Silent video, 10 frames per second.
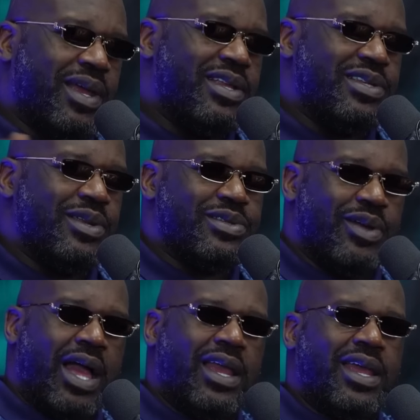because of you.
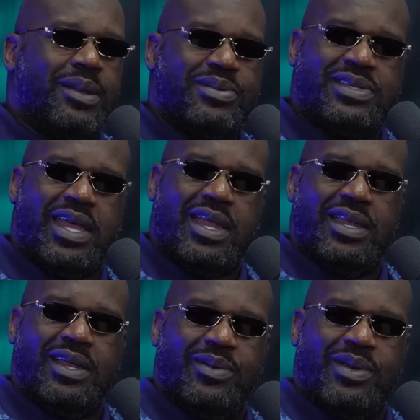So I get
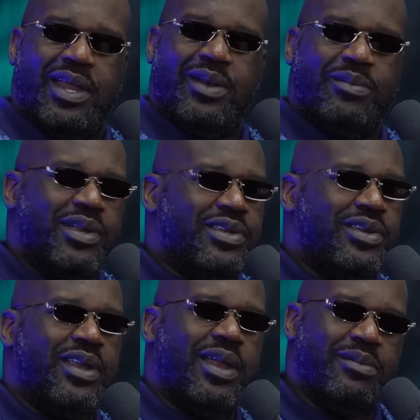upset when they don't
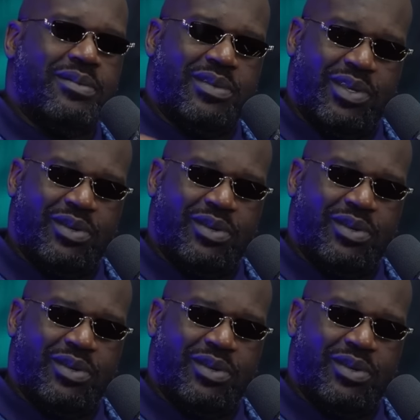mention your name. Do